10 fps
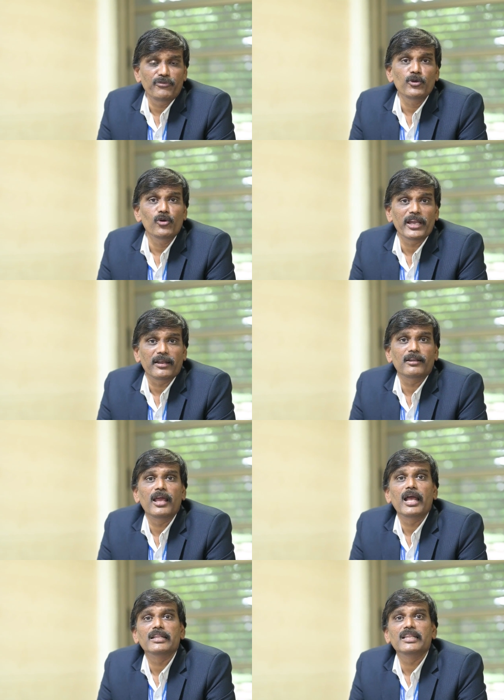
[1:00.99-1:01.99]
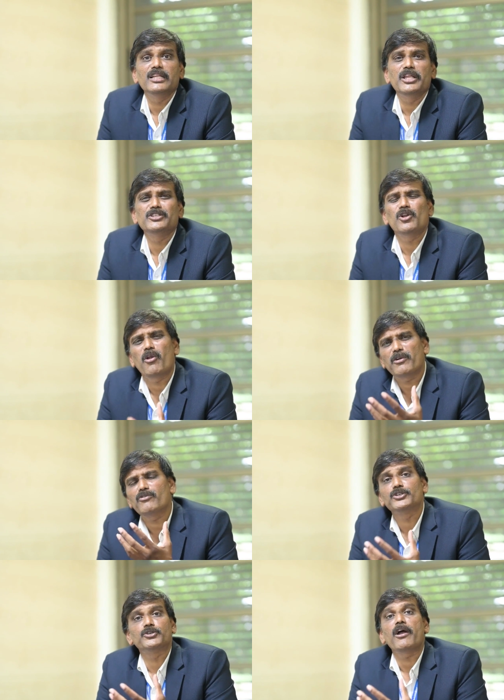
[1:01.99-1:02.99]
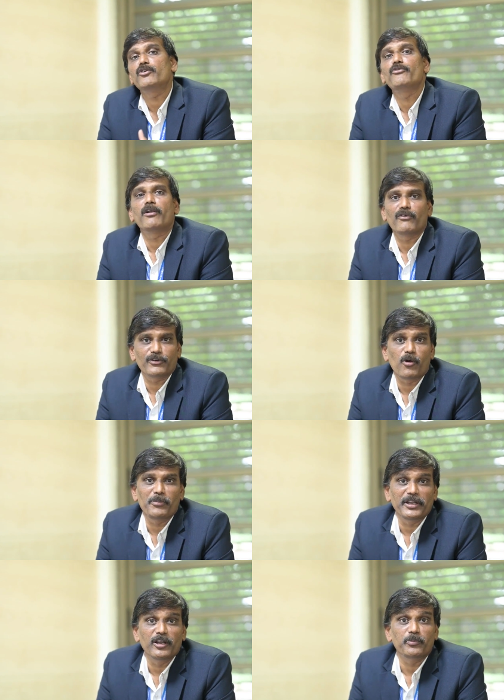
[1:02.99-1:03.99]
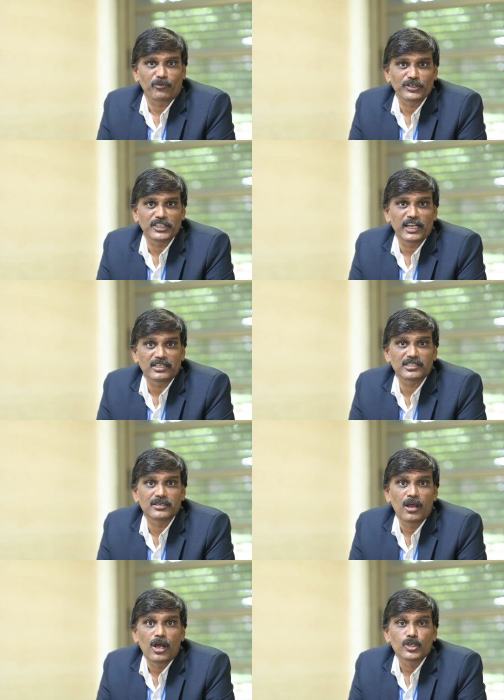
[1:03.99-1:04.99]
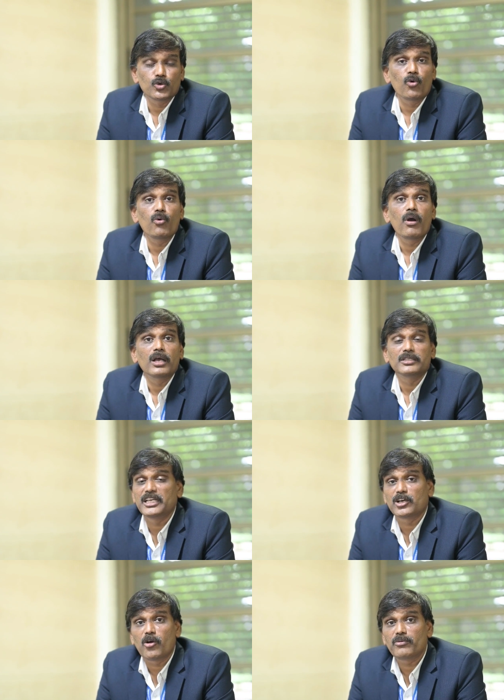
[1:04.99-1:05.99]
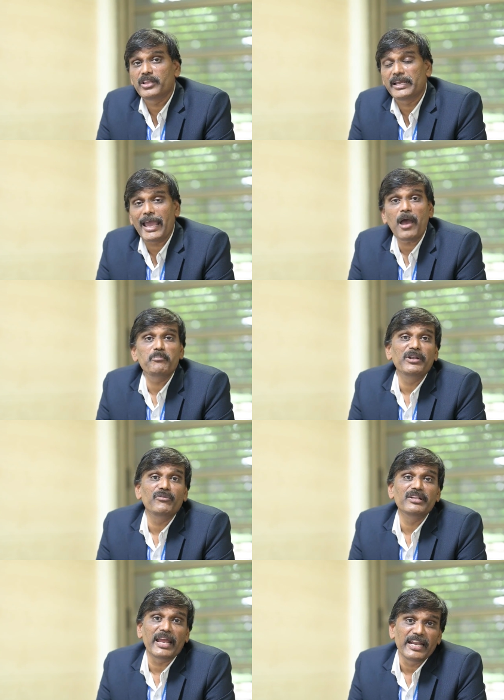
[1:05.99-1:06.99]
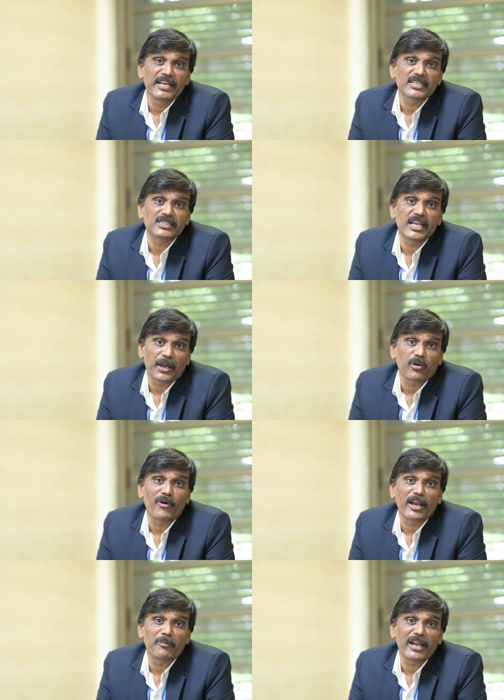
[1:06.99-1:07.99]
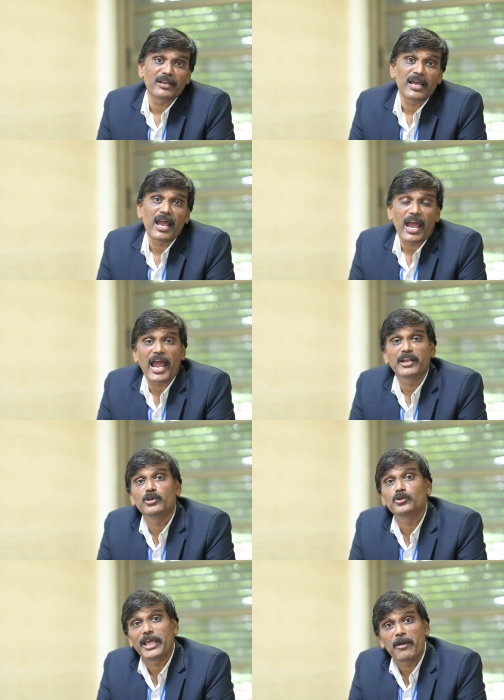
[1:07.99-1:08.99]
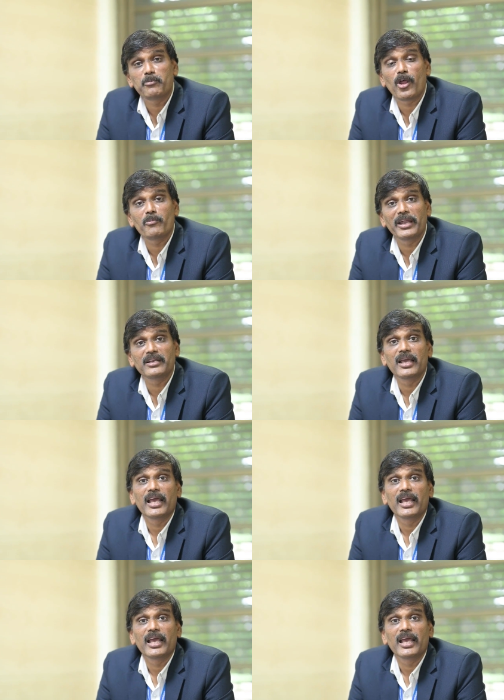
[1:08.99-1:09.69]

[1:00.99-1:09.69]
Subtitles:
if you look at, there is a lot of shortfall of competent professionals. So the gap between the industry requirement and to the employment,